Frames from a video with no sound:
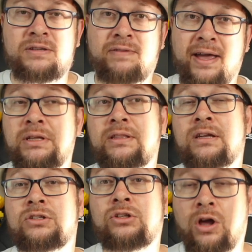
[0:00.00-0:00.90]
family that
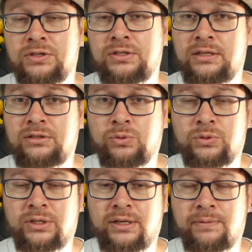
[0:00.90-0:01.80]
has lost their
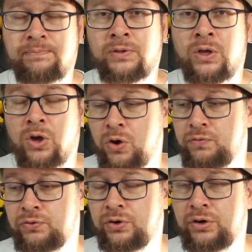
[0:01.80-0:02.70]
daughter
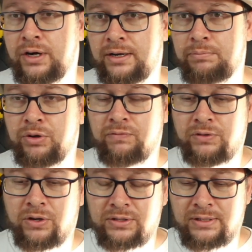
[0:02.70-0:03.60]
over a number of
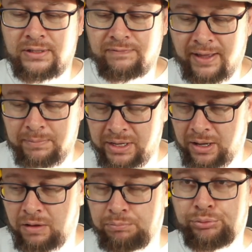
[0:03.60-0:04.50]
years, and this family
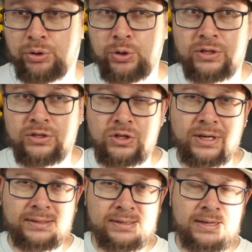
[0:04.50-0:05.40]
are broken. So you
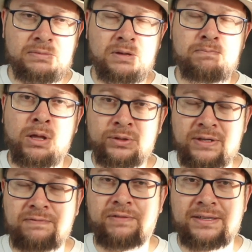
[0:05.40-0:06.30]
get to see the
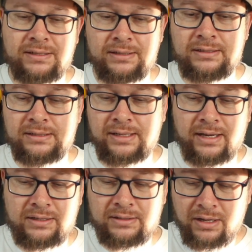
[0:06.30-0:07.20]
multifaceted
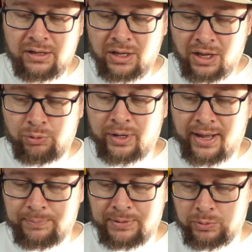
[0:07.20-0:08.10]
sides of what
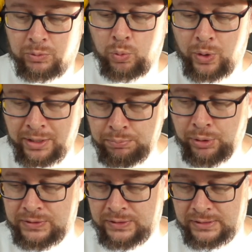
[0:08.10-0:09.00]
happens when one
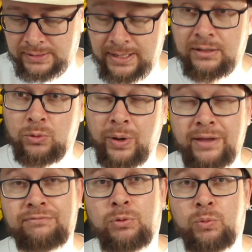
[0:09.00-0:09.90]
person is taken away
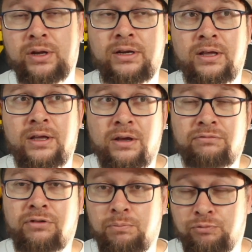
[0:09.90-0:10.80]
from one
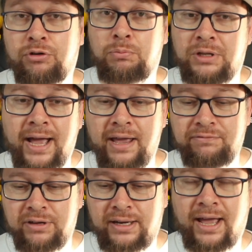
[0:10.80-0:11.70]
from life,
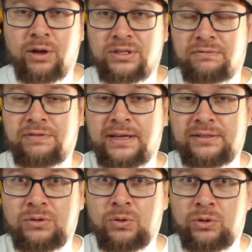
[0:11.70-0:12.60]
and how it's
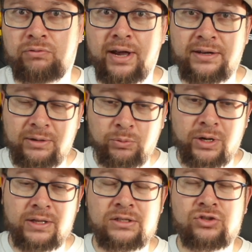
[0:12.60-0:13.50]
affected all around. And
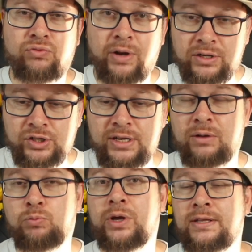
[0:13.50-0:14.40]
when it's tragedy
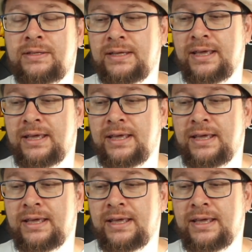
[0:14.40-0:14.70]
and when it's